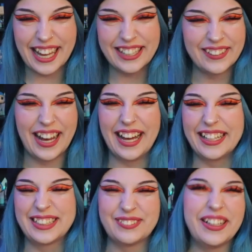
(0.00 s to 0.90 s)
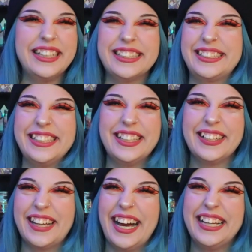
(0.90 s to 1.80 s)
don't know how to explain this to
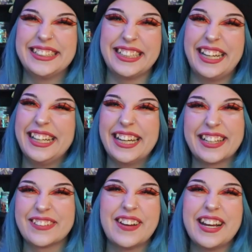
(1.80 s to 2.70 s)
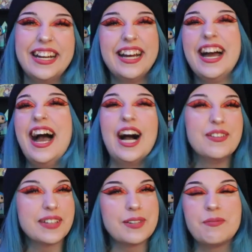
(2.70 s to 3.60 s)
you guys in any other way. I'm gonna